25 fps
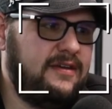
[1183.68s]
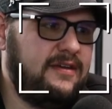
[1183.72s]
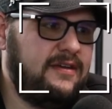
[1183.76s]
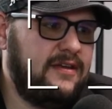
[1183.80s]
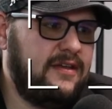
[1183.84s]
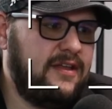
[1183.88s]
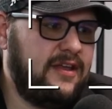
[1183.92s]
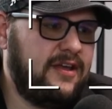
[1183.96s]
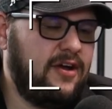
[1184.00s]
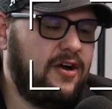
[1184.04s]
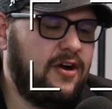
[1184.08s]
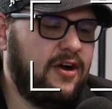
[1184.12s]

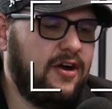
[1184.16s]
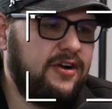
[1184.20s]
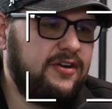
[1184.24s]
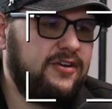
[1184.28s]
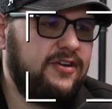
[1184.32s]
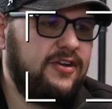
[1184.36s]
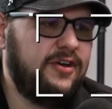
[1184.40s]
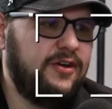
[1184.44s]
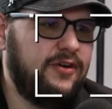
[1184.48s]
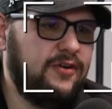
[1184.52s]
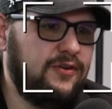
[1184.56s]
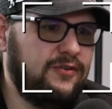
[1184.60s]

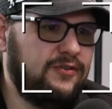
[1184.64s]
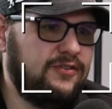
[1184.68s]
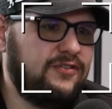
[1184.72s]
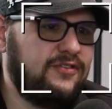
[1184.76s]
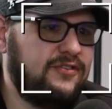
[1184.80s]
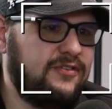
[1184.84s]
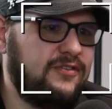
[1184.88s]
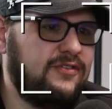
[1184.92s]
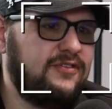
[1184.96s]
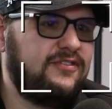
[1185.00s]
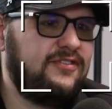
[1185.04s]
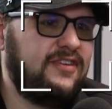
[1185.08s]

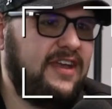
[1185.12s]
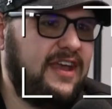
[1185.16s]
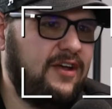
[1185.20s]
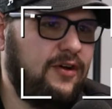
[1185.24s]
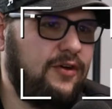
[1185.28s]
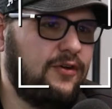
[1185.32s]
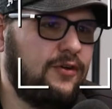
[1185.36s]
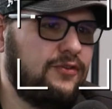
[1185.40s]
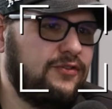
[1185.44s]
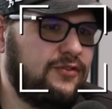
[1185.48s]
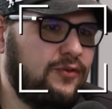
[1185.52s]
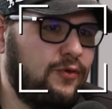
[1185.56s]
hard-nosed
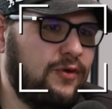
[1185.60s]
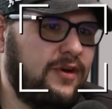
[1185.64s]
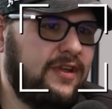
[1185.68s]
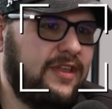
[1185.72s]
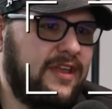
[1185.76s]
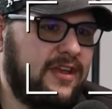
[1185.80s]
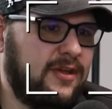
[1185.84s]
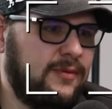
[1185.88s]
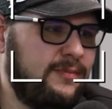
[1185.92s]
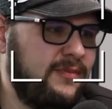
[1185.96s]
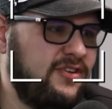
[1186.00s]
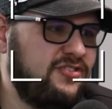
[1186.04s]
sales or
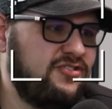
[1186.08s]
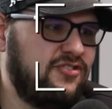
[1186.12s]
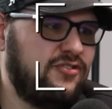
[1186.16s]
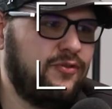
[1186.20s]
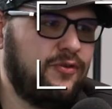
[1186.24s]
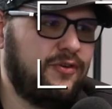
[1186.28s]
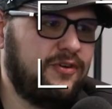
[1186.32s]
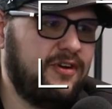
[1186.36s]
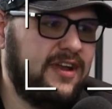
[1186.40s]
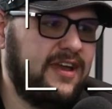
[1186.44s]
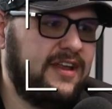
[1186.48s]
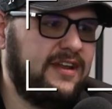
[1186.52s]
like
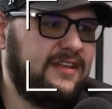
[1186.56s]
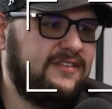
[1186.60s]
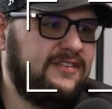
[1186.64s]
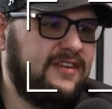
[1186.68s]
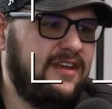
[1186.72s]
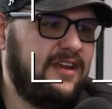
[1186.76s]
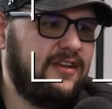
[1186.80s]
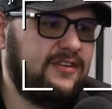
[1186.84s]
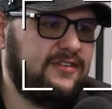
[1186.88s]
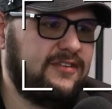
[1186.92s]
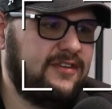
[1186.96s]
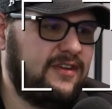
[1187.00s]
commission-oriented
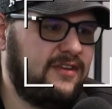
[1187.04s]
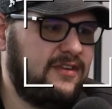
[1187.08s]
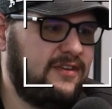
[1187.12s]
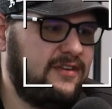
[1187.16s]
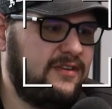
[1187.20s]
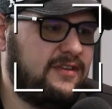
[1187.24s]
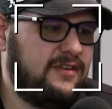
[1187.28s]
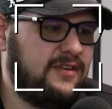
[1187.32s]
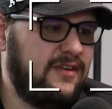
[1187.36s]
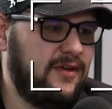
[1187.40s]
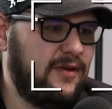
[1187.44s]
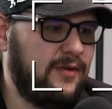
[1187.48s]
sales, like,
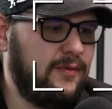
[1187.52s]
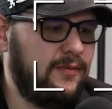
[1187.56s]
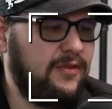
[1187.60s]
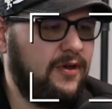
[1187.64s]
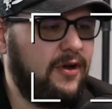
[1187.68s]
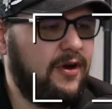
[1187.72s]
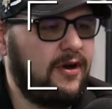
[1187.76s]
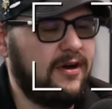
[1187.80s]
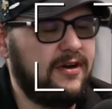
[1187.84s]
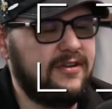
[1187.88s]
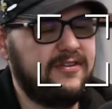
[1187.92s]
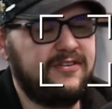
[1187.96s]
you know, the
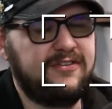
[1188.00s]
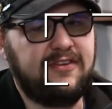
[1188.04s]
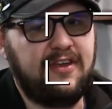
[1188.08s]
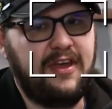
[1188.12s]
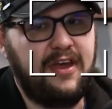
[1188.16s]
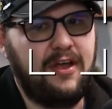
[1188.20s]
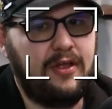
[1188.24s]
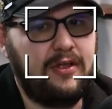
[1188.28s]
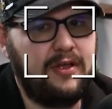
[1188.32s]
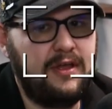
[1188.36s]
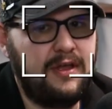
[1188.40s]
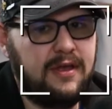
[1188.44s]
hard
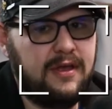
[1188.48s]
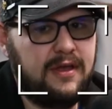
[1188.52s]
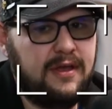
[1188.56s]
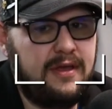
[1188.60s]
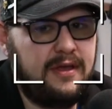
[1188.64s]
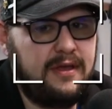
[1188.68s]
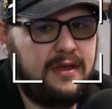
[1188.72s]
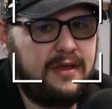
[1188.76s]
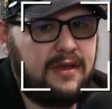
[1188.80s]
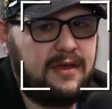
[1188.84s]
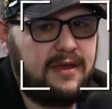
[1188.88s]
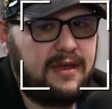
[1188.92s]
sell.
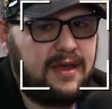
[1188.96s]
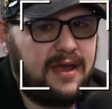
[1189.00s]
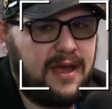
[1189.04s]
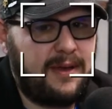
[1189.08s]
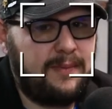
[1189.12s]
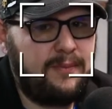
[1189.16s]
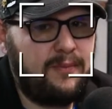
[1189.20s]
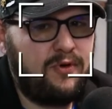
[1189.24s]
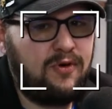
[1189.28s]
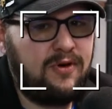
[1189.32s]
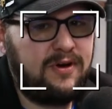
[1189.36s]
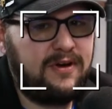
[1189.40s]

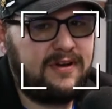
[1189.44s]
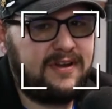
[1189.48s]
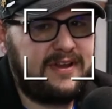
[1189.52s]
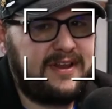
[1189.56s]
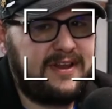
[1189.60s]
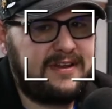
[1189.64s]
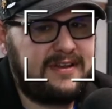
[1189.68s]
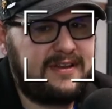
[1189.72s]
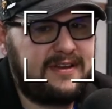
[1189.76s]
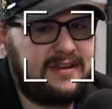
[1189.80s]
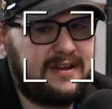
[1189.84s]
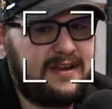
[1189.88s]
I'm more
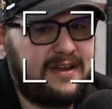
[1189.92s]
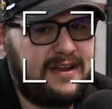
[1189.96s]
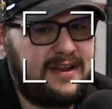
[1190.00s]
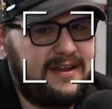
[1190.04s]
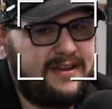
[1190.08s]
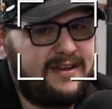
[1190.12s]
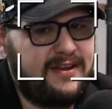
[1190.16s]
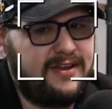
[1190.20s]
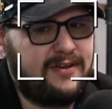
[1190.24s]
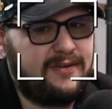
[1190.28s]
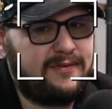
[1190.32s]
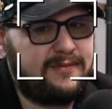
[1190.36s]
in,
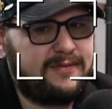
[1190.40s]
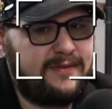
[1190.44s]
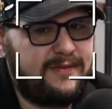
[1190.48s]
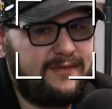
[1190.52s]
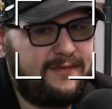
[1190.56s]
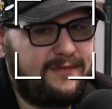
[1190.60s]
you know,